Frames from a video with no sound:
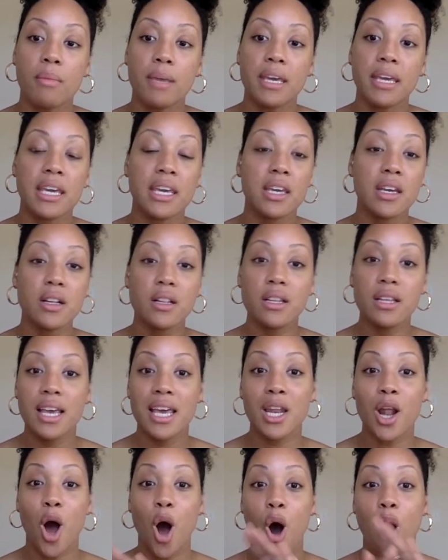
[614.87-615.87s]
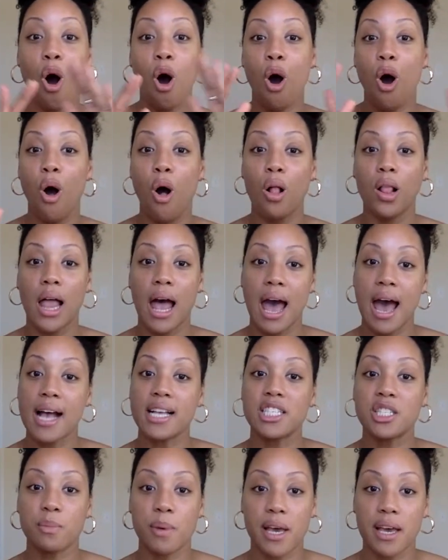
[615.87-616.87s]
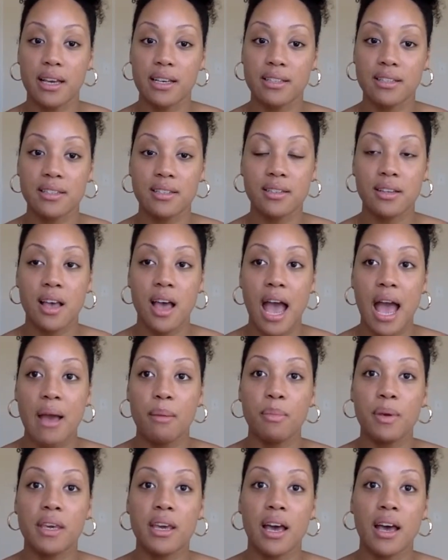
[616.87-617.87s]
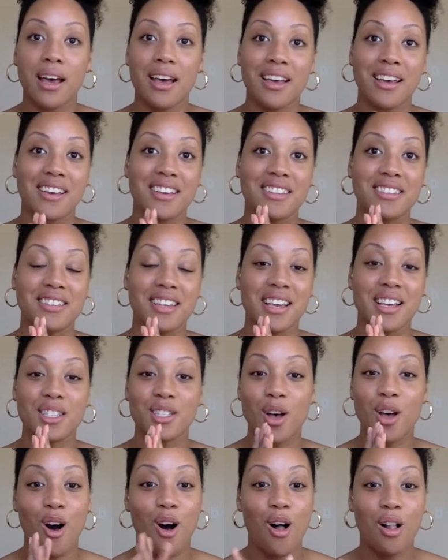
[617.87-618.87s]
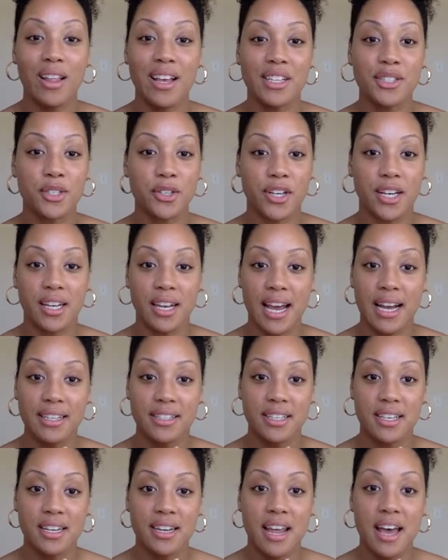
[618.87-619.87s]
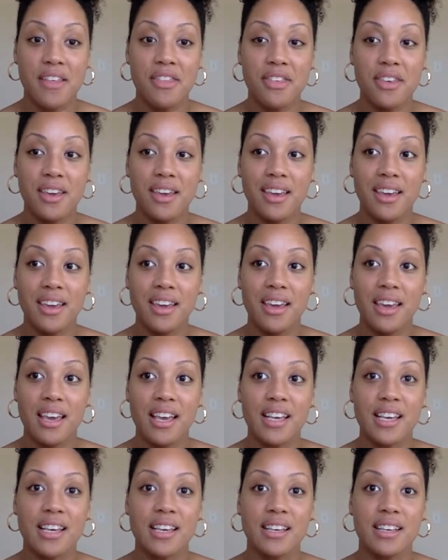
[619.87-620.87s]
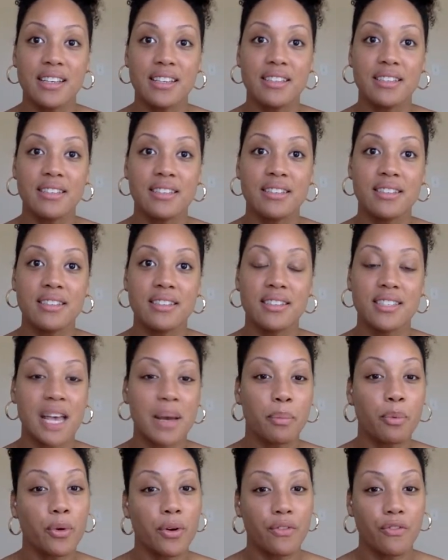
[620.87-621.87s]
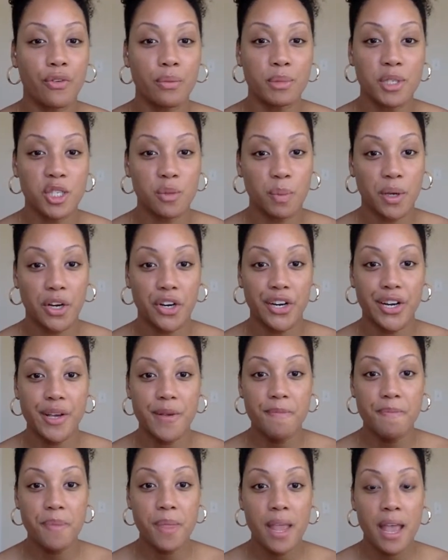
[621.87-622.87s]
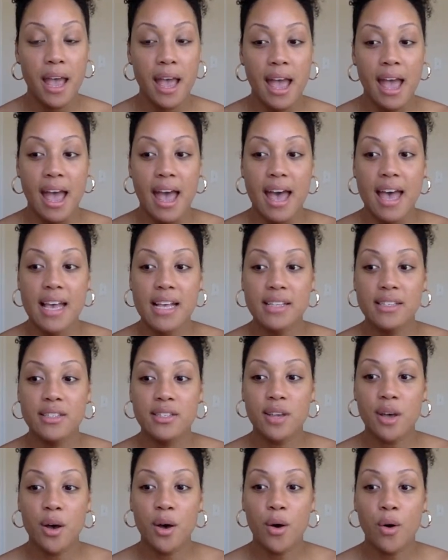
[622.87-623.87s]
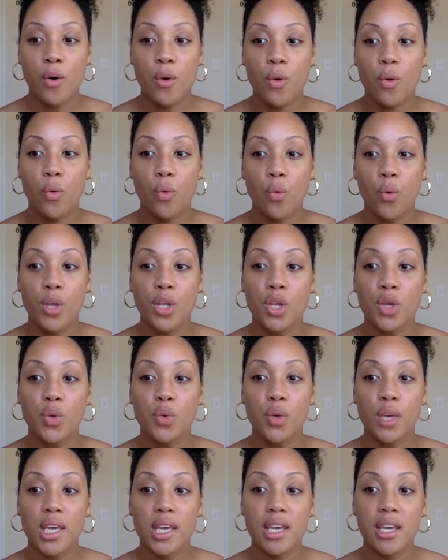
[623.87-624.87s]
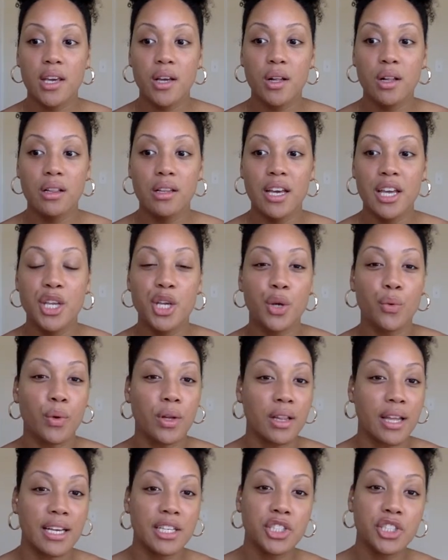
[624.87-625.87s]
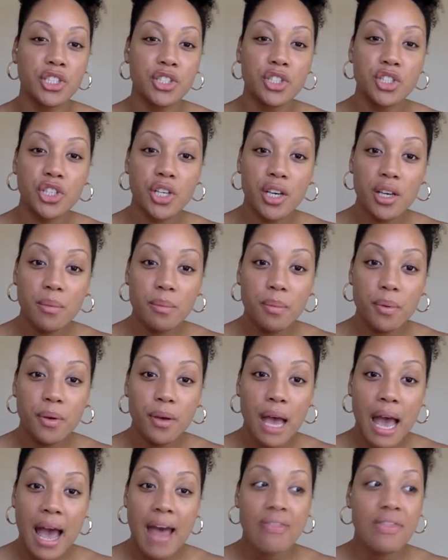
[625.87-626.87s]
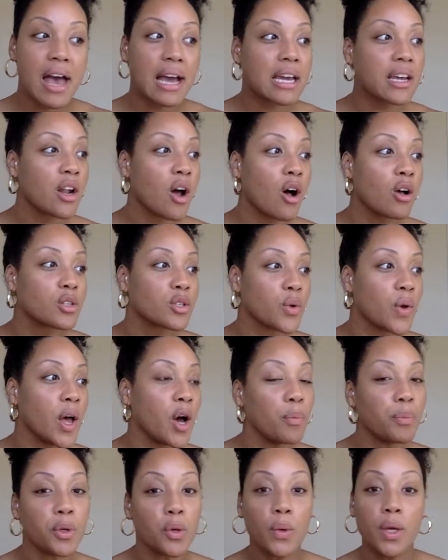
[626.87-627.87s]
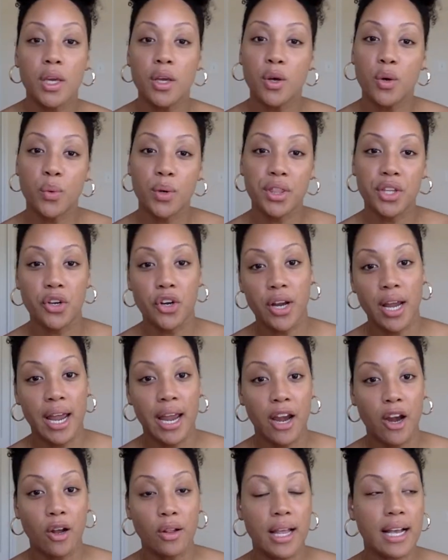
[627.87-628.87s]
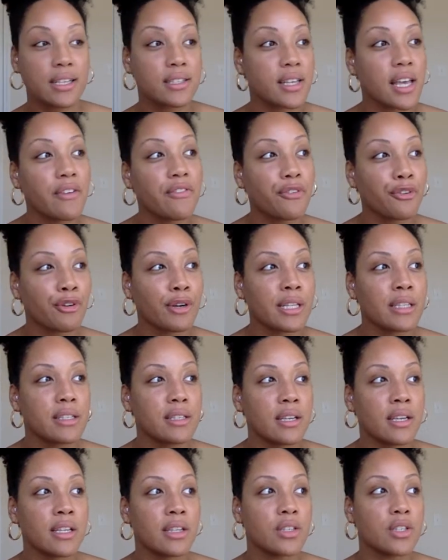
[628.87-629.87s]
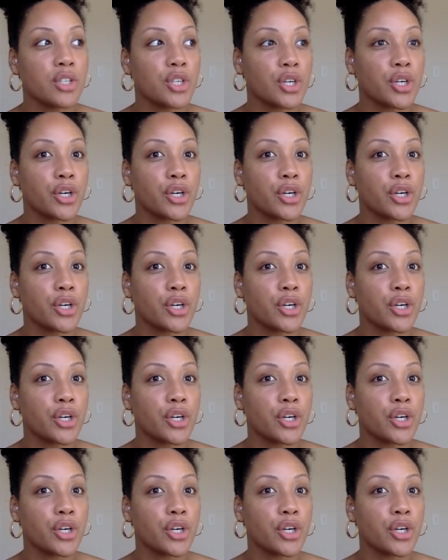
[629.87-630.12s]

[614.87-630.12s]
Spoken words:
heal in all aspects because it's all interconnected. Nothing is separate from spirit. And so when you heal in your relationship, that can also help you heal with your hair. Like say for instance,